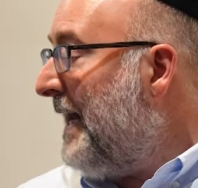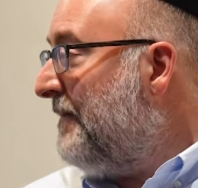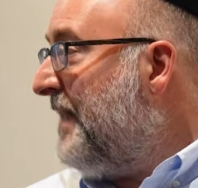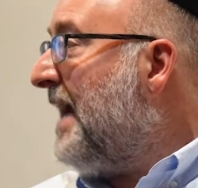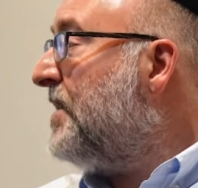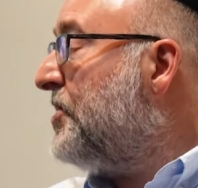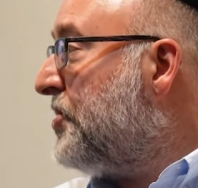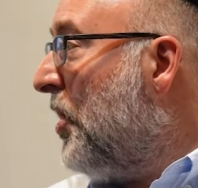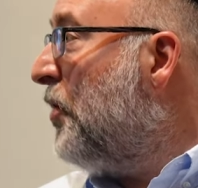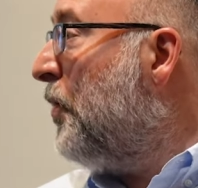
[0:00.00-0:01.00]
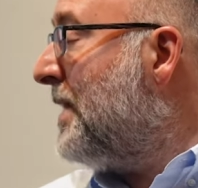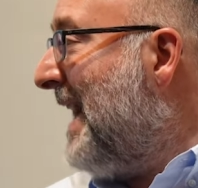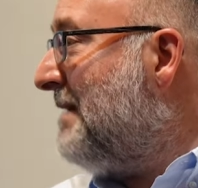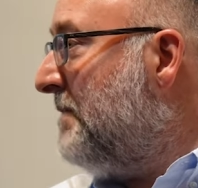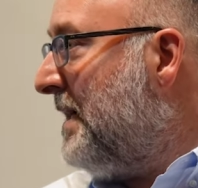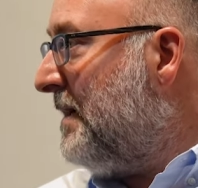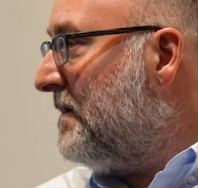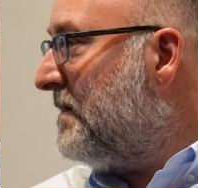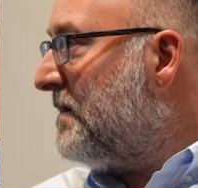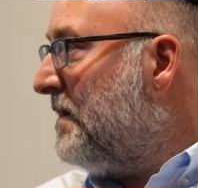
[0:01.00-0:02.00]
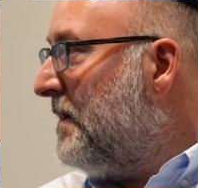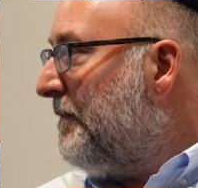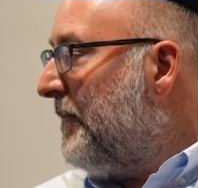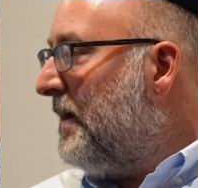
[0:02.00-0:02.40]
And if that is so, what that means